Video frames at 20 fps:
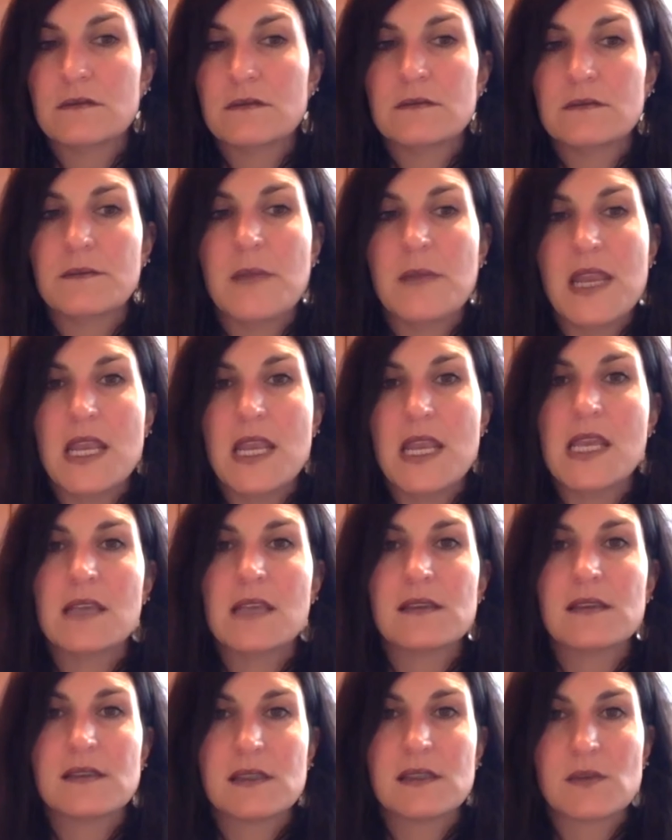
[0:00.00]

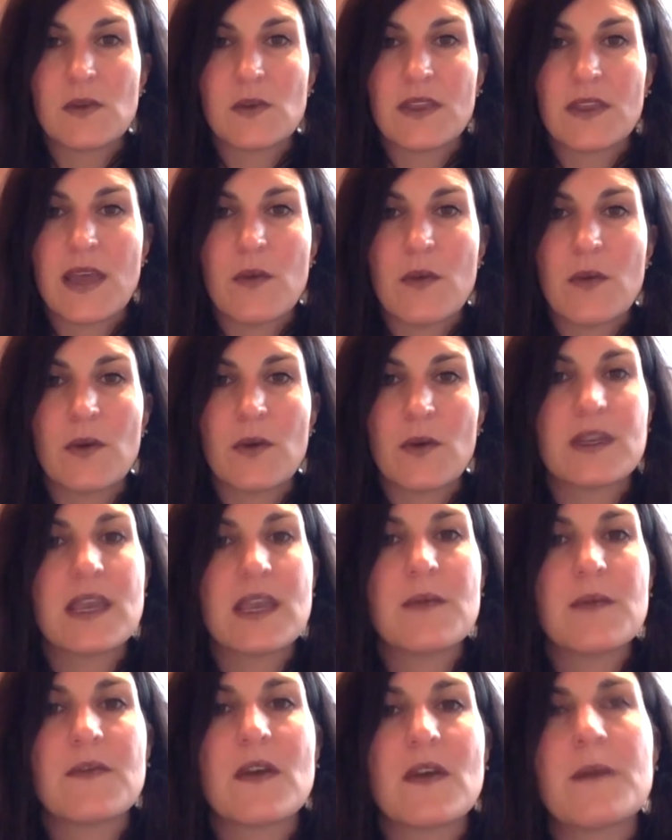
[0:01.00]
meanings is where that word
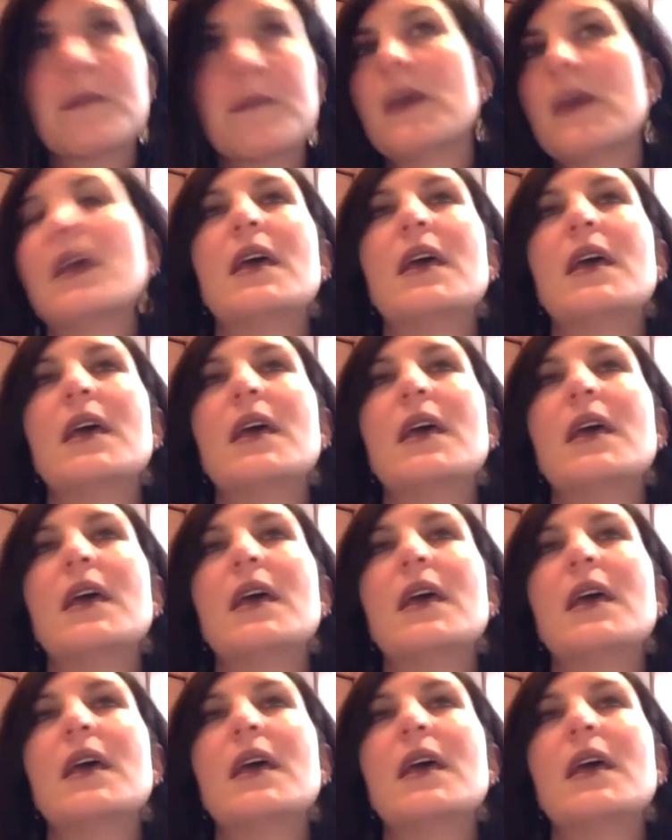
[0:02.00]
came from.